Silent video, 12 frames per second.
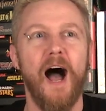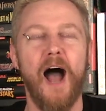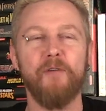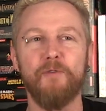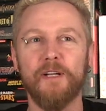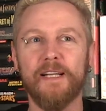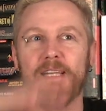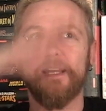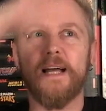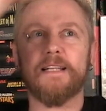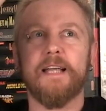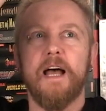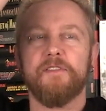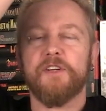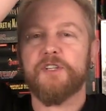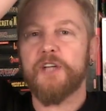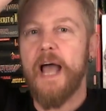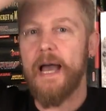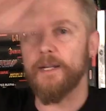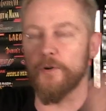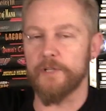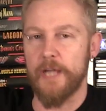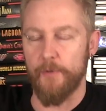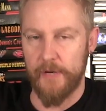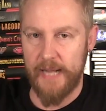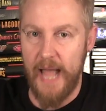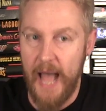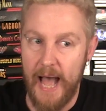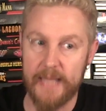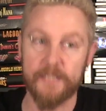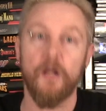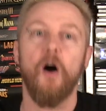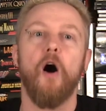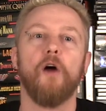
I really liked the shadows that were cast